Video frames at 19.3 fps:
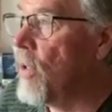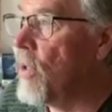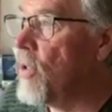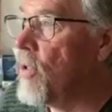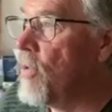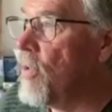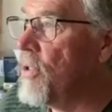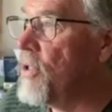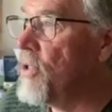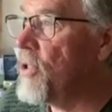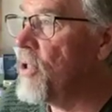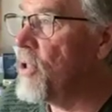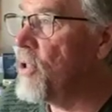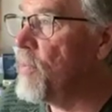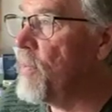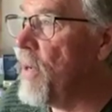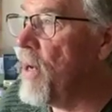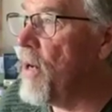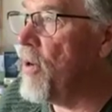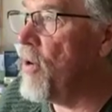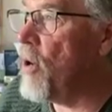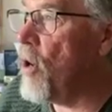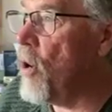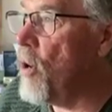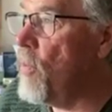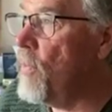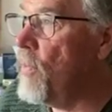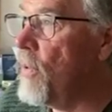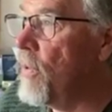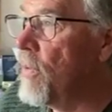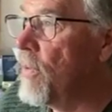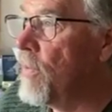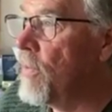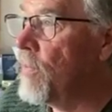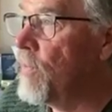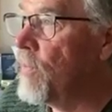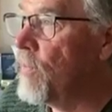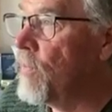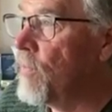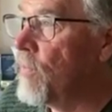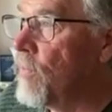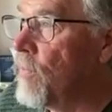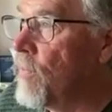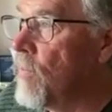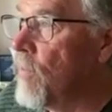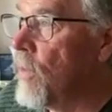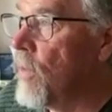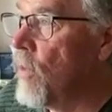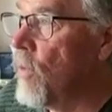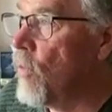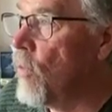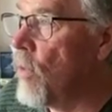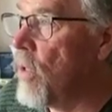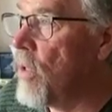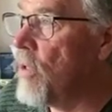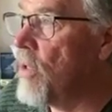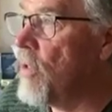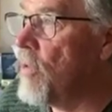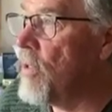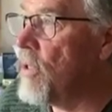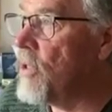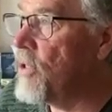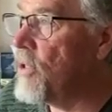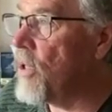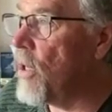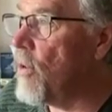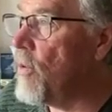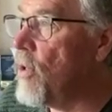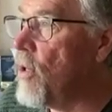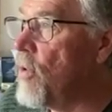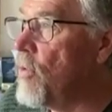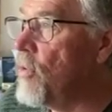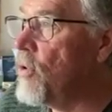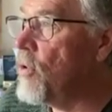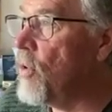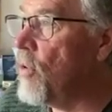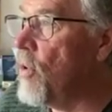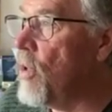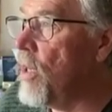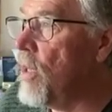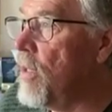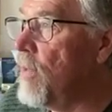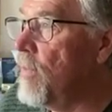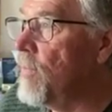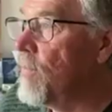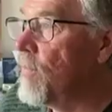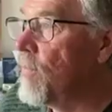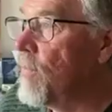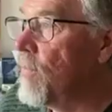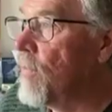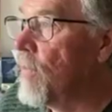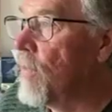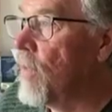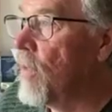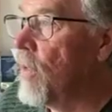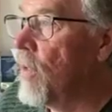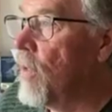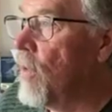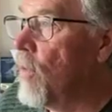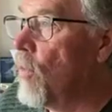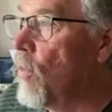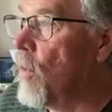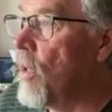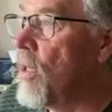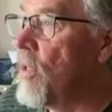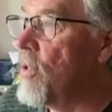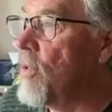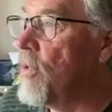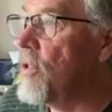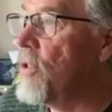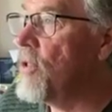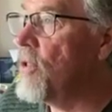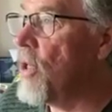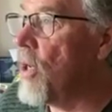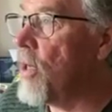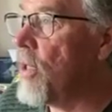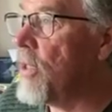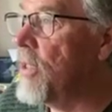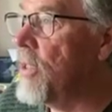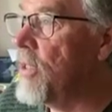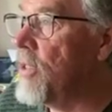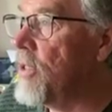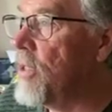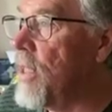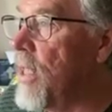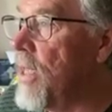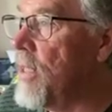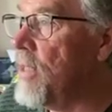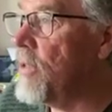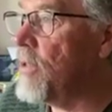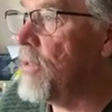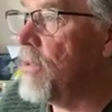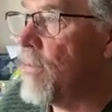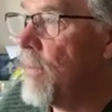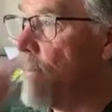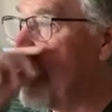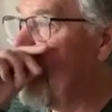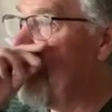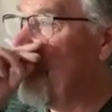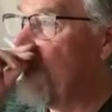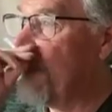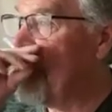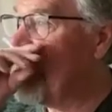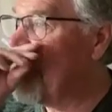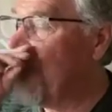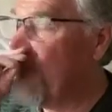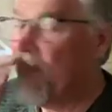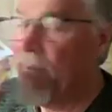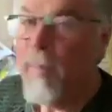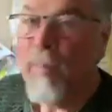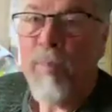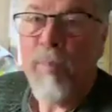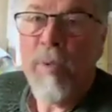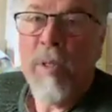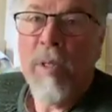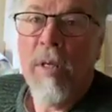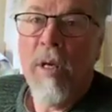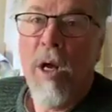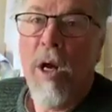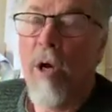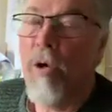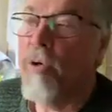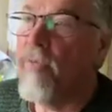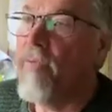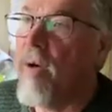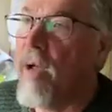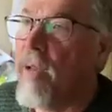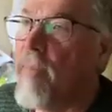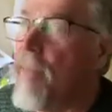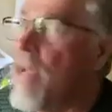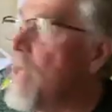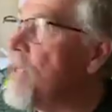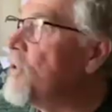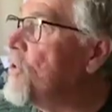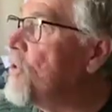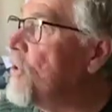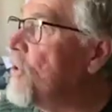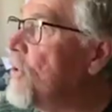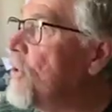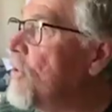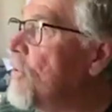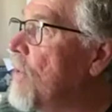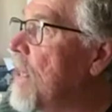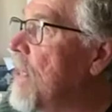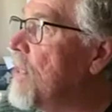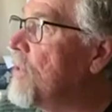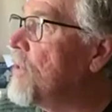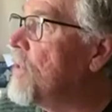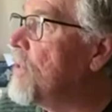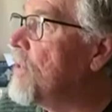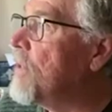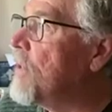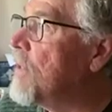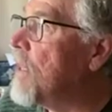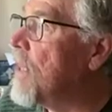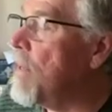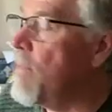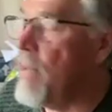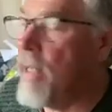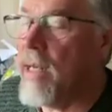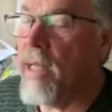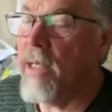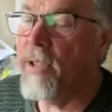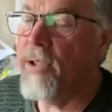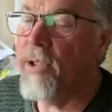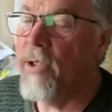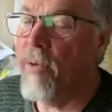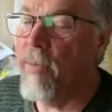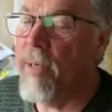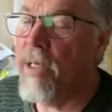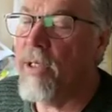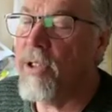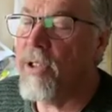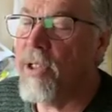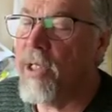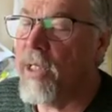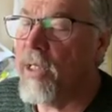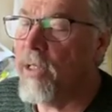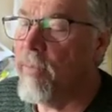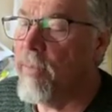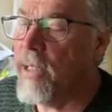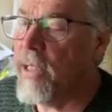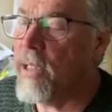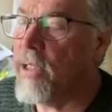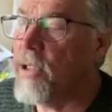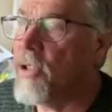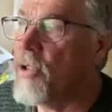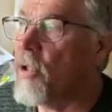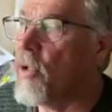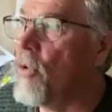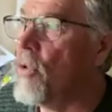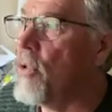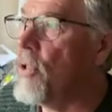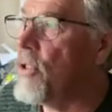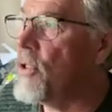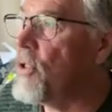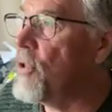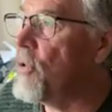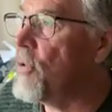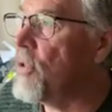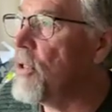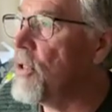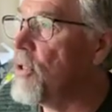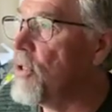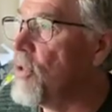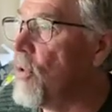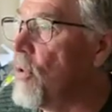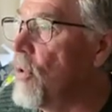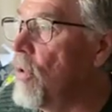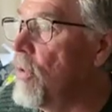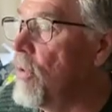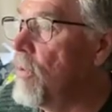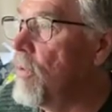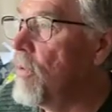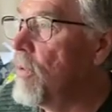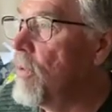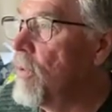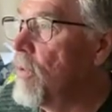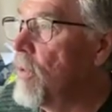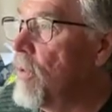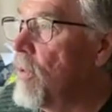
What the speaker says: Where there is despair, hope. Where there is sorrow, joy. Where there is darkness, light. O Divine Master, grant that I may not so much seek to be consoled as to console,